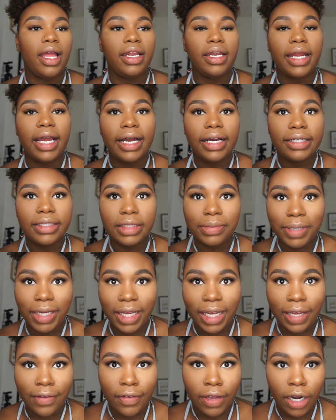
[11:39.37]
And now, to be
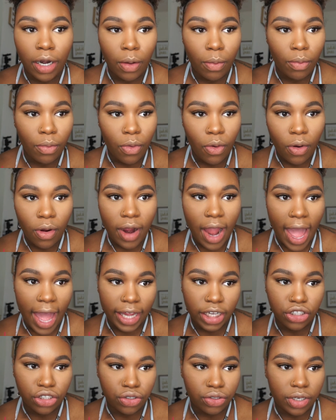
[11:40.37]
even more
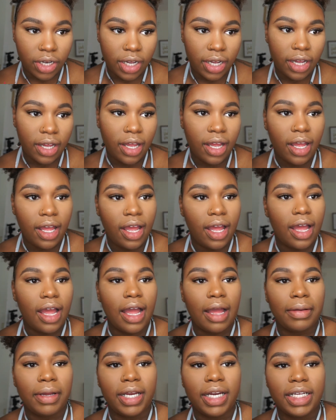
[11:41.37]
extra,
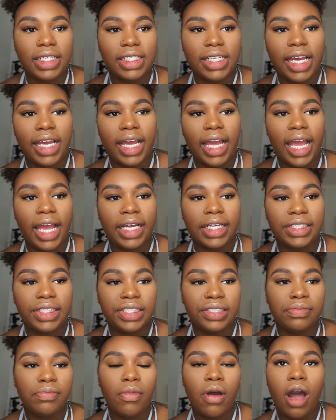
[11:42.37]
I'm going to take a
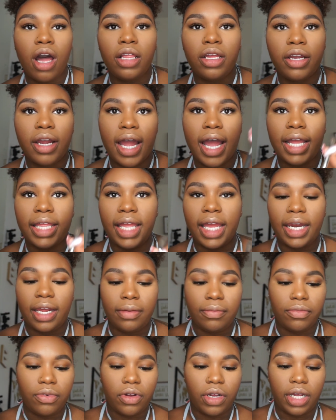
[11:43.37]
smaller
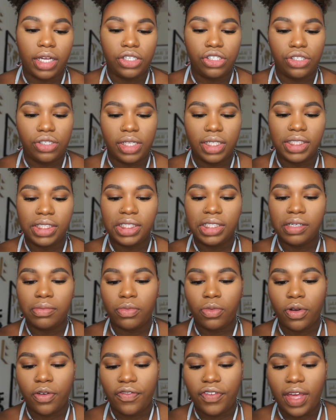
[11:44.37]
highlighting brush. This is a
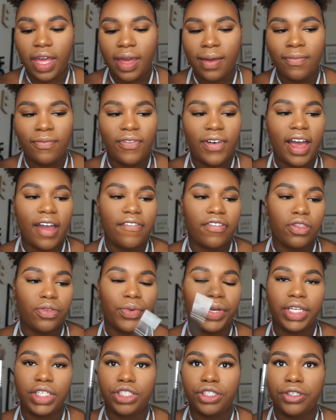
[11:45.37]
Morphe
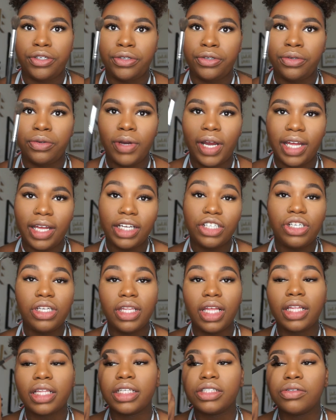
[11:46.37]
M532. I actually
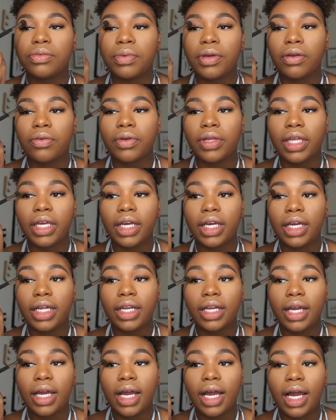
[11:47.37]
think this would be a really good
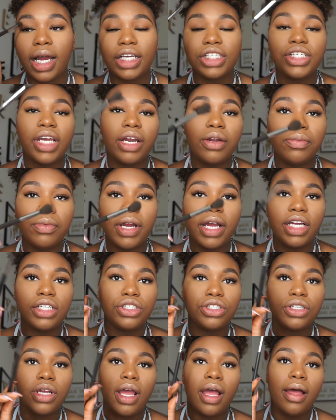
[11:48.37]
eyeshadow
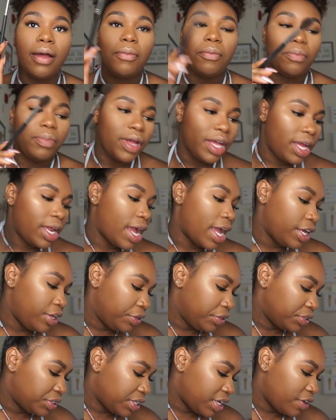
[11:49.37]
brush, but I
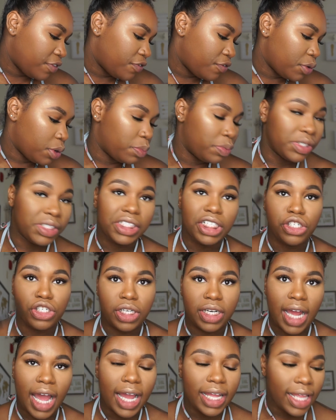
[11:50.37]
use it for
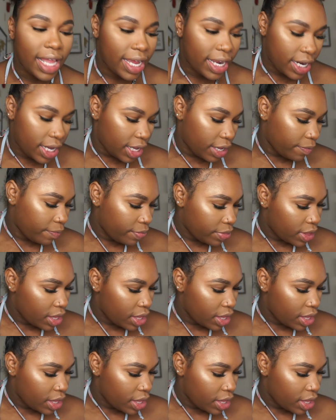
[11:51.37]
precision highlighting.